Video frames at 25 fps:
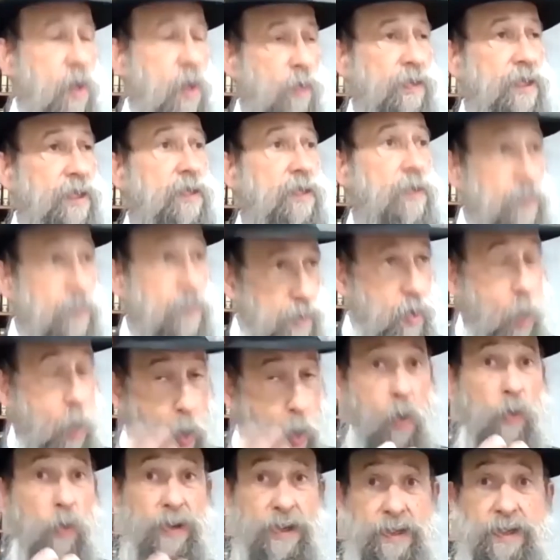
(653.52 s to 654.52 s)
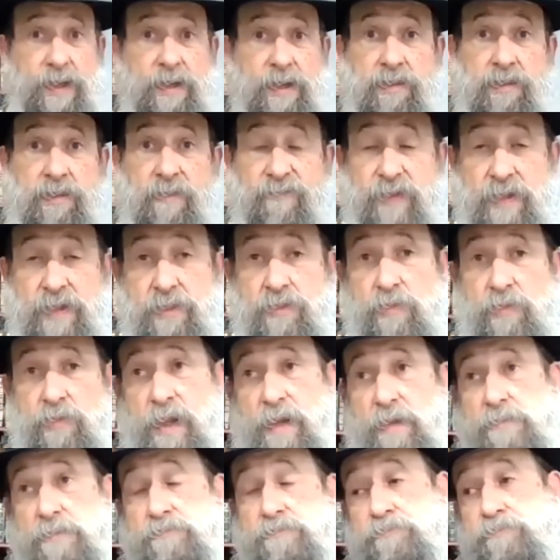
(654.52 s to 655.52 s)
in holiness of
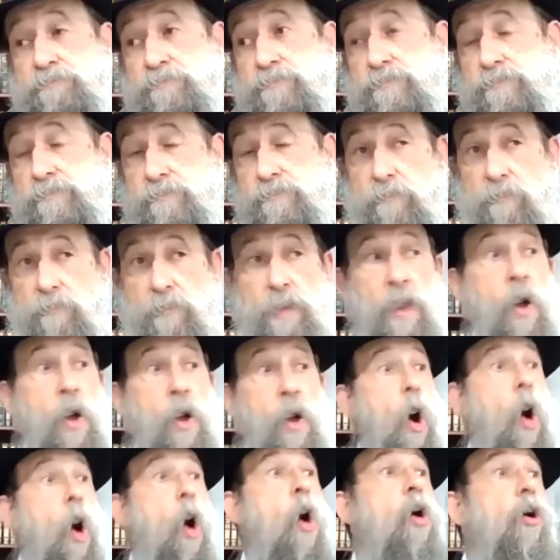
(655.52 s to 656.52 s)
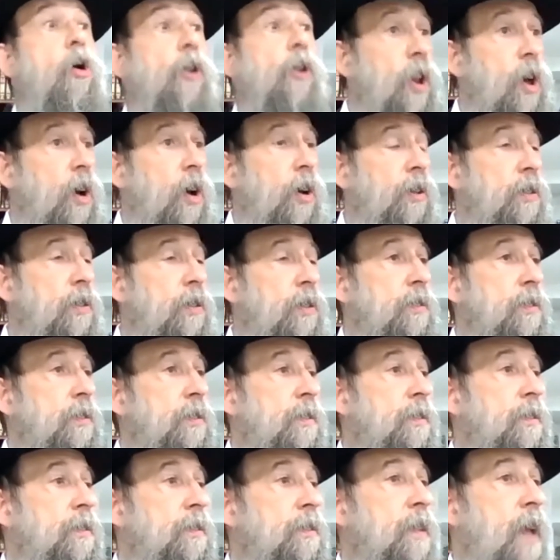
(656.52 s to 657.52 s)
Israel. Orla,
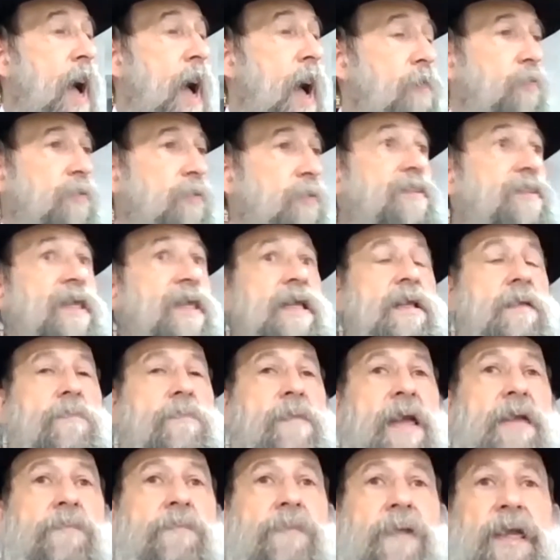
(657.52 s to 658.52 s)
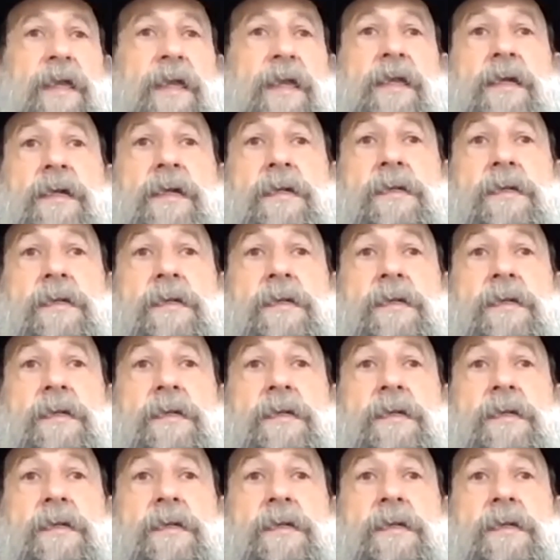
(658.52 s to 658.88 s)
I would think maybe